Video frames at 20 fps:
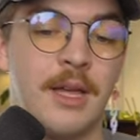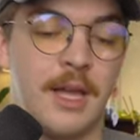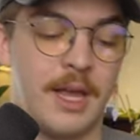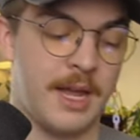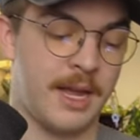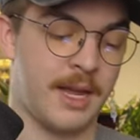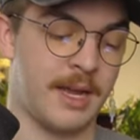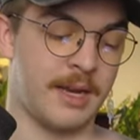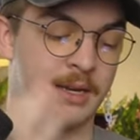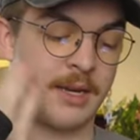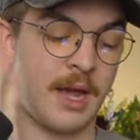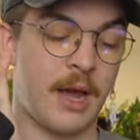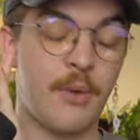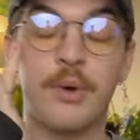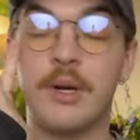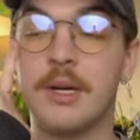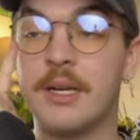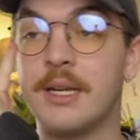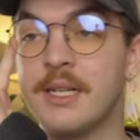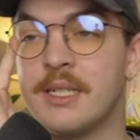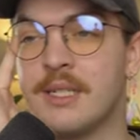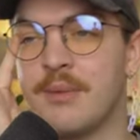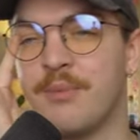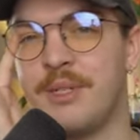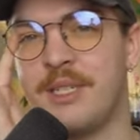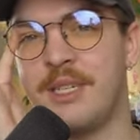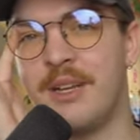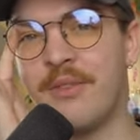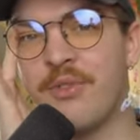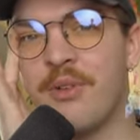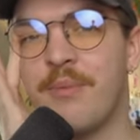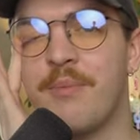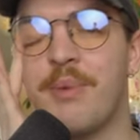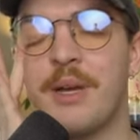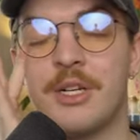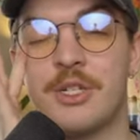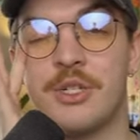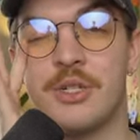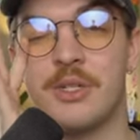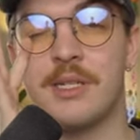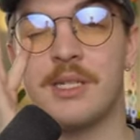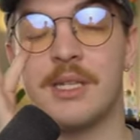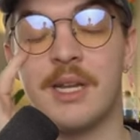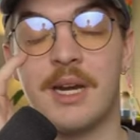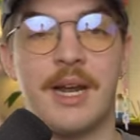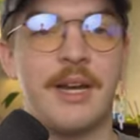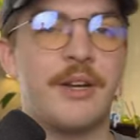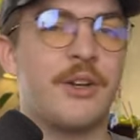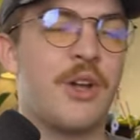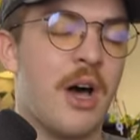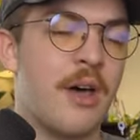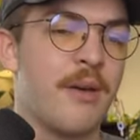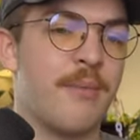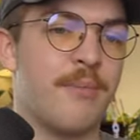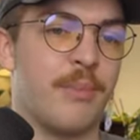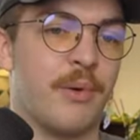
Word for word: And I wanted to get some different pictures than I'd gotten